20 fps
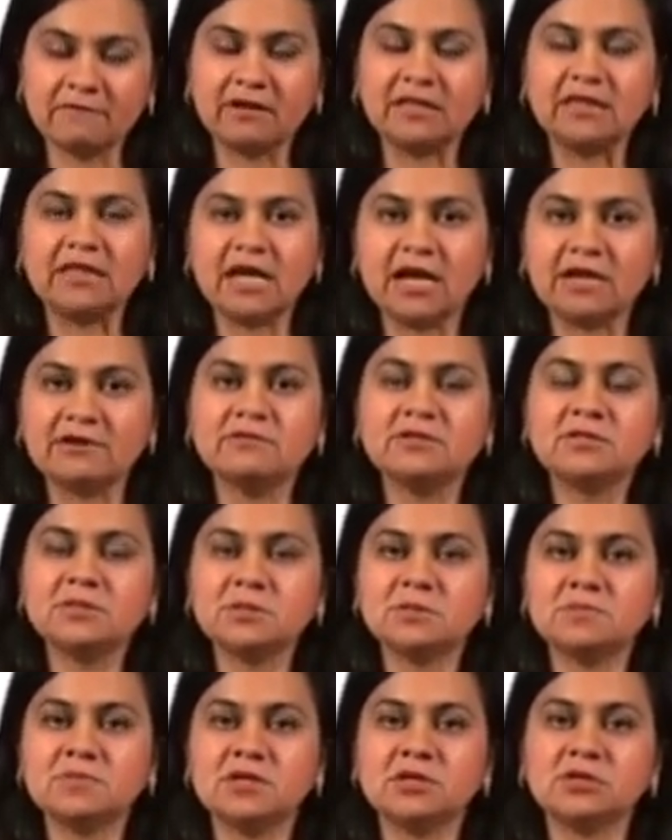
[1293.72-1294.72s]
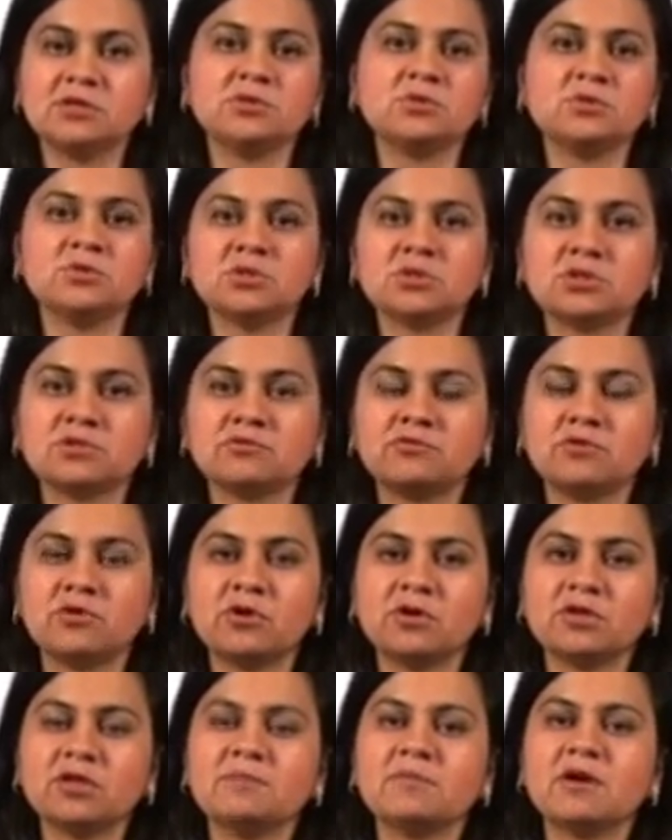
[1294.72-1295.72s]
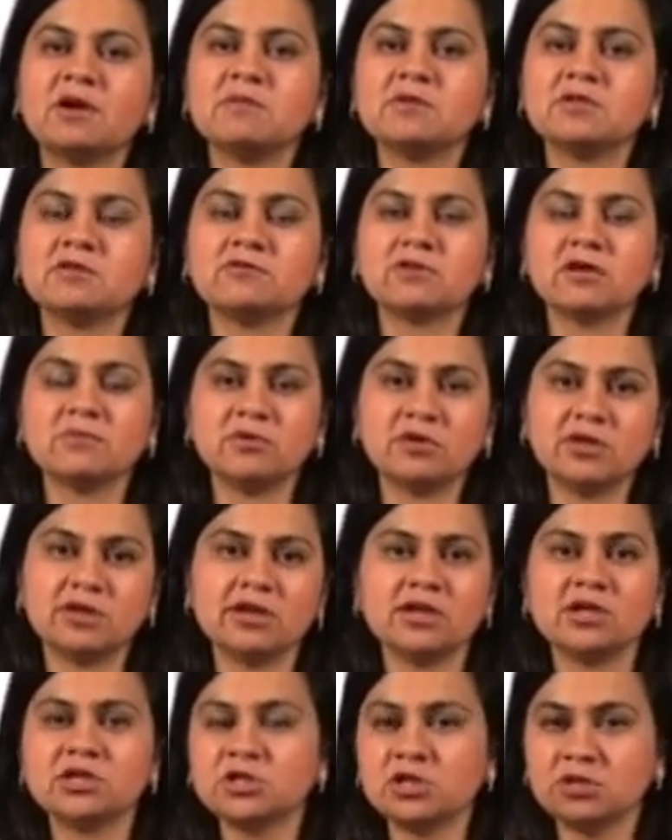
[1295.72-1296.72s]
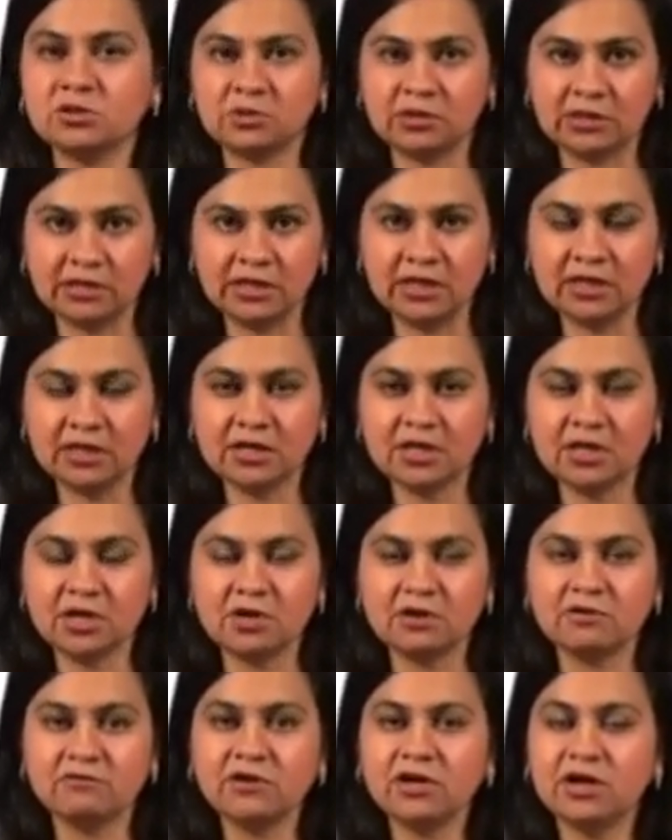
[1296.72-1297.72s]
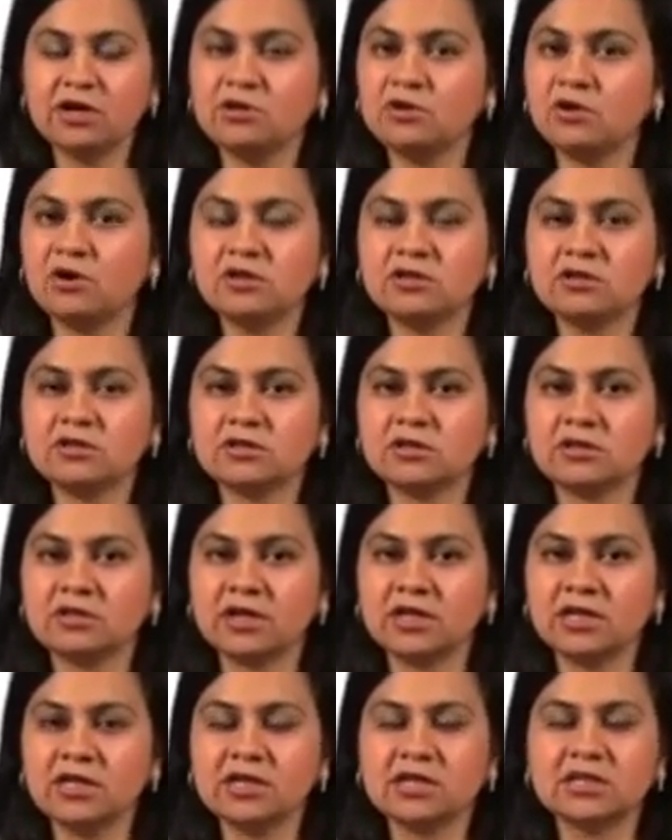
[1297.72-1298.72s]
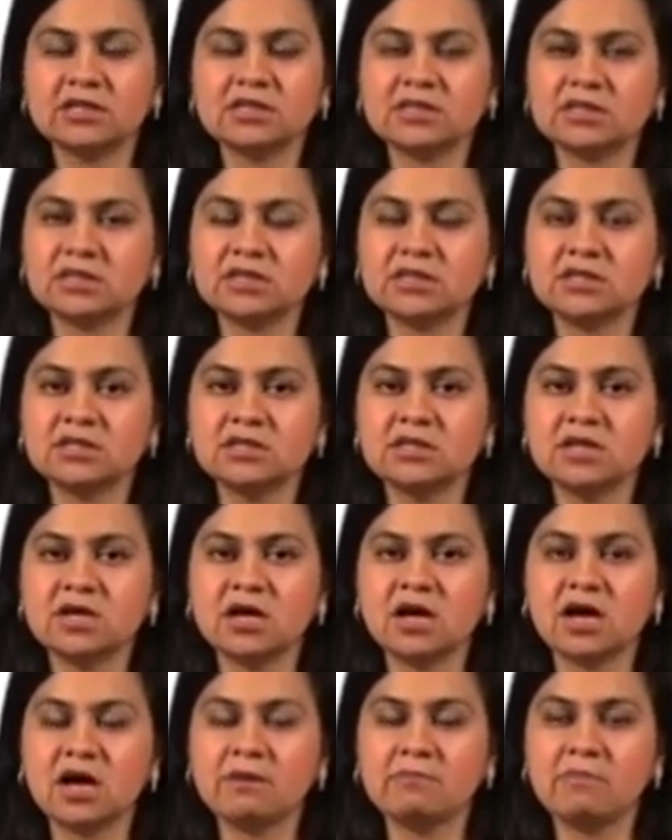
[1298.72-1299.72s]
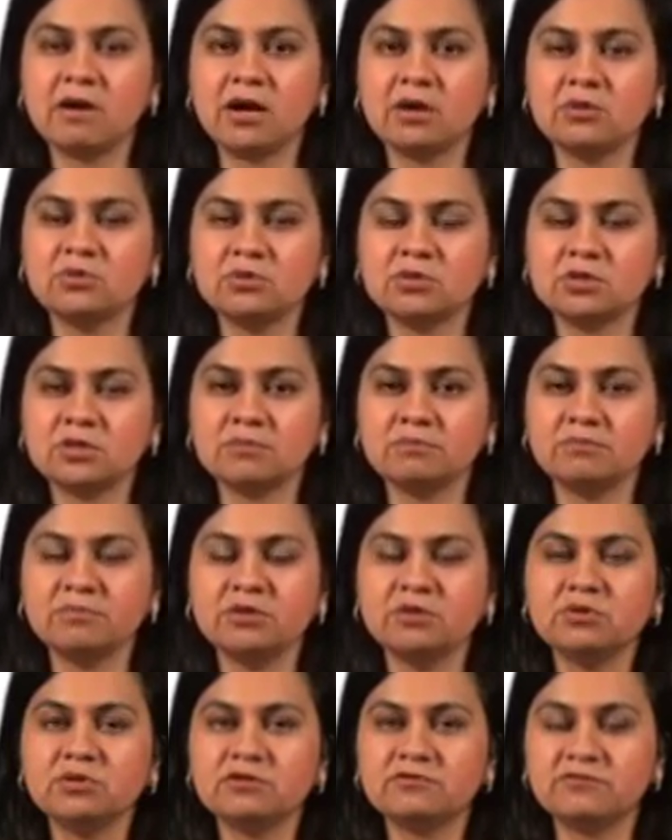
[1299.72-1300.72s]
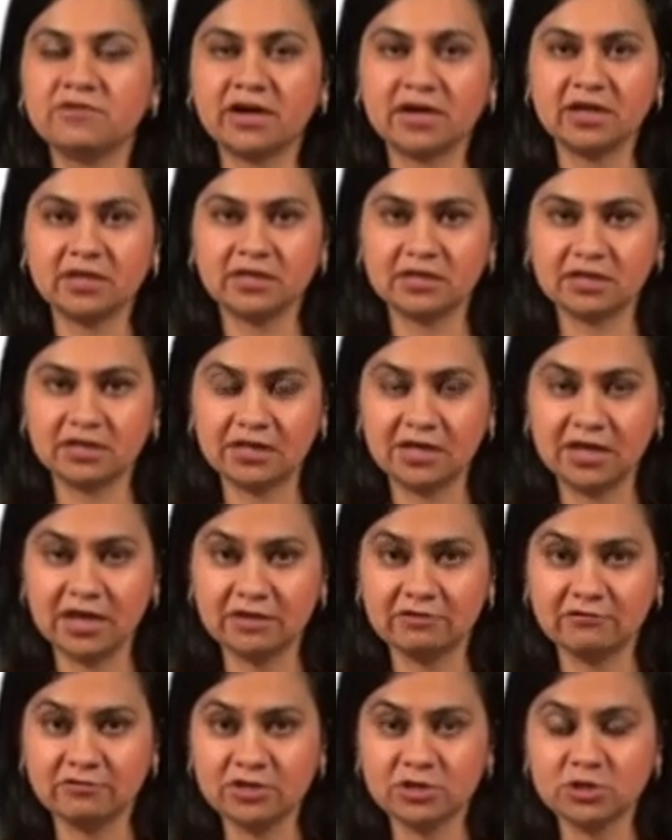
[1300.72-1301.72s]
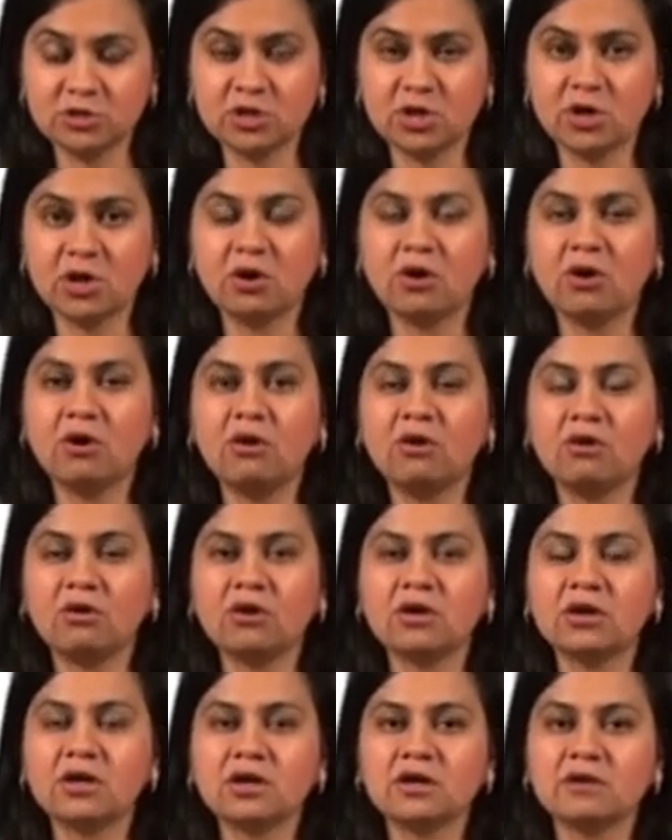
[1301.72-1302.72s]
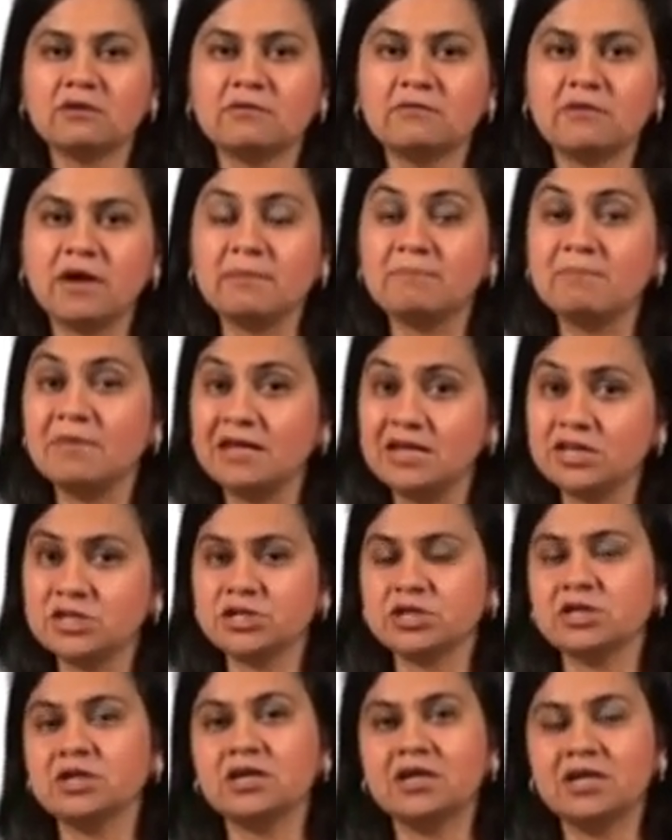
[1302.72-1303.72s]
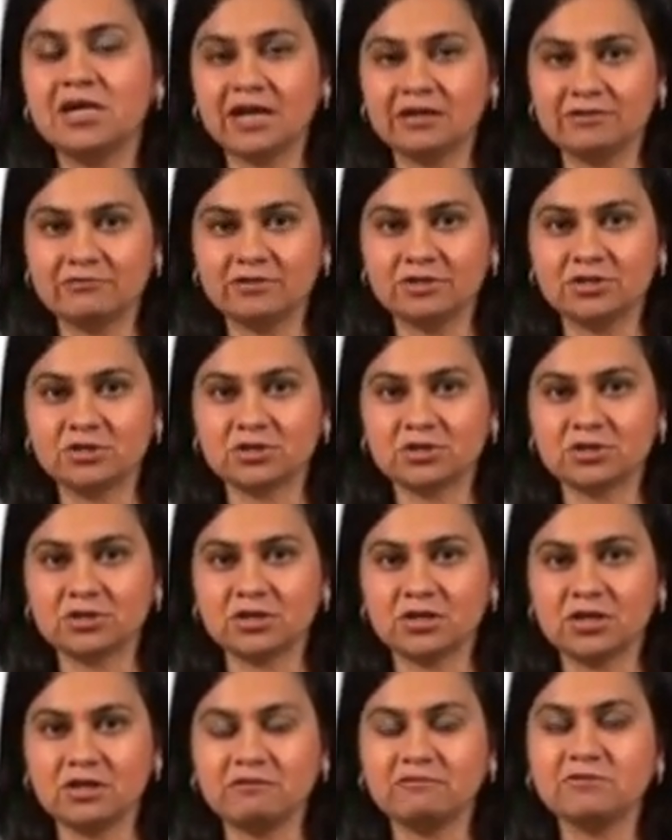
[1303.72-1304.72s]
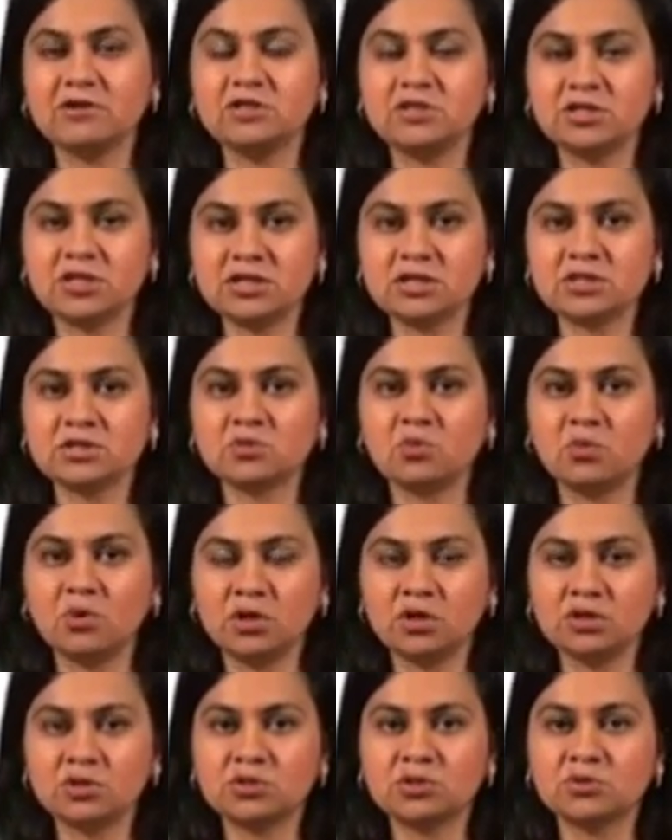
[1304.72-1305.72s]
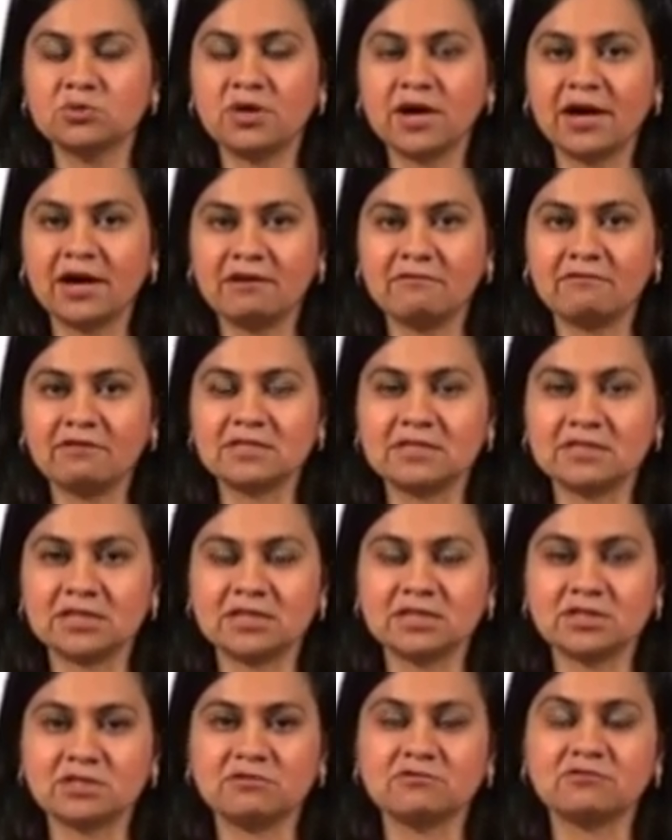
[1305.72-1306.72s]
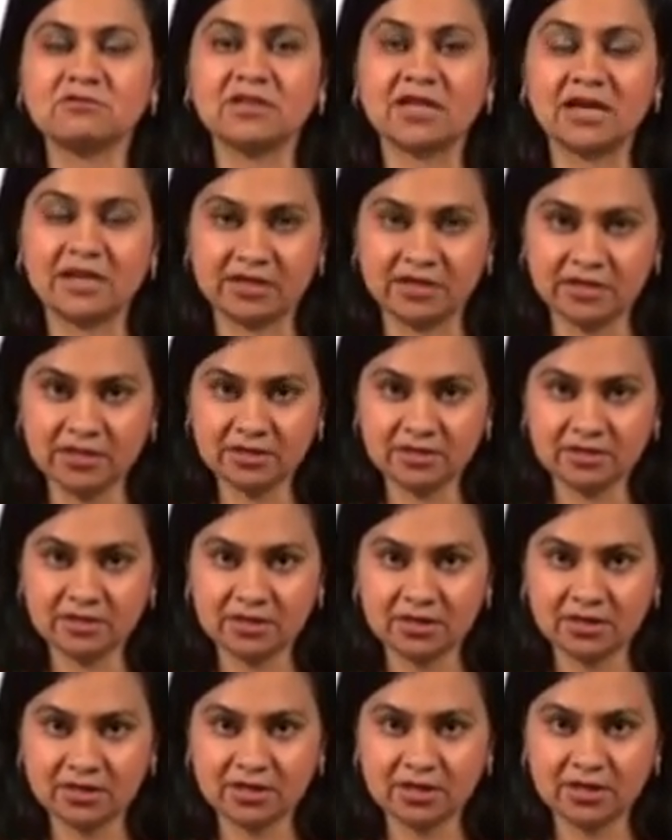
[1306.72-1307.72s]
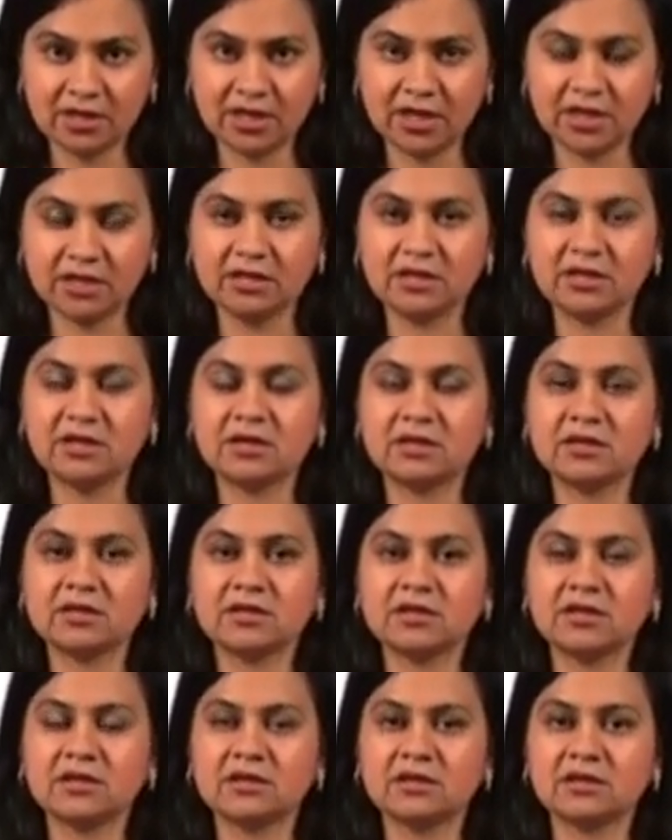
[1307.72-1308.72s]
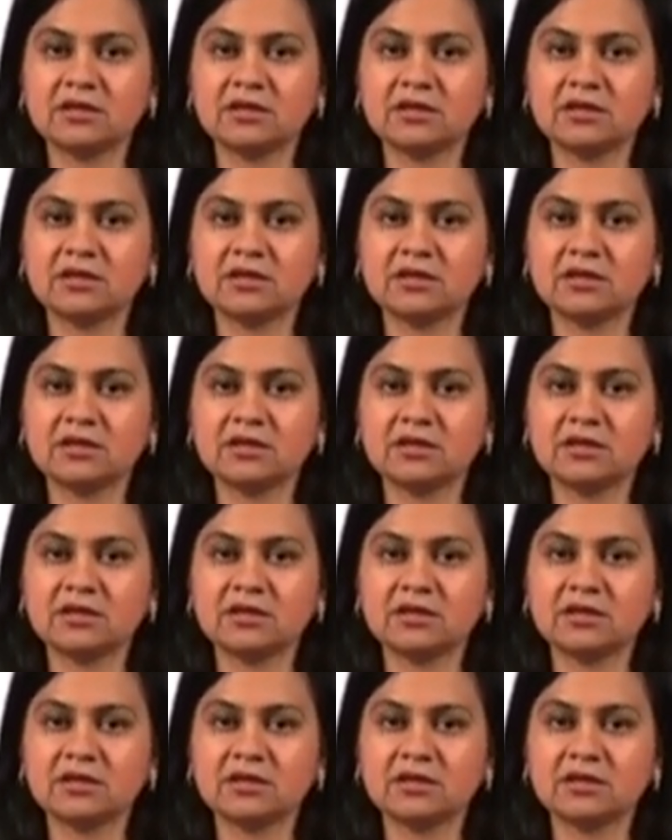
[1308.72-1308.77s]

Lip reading: when language is being used for the purpose of communication only, we are not really concerned about beautifying our language or embellishing our language. We just want to have a sense of clarity in our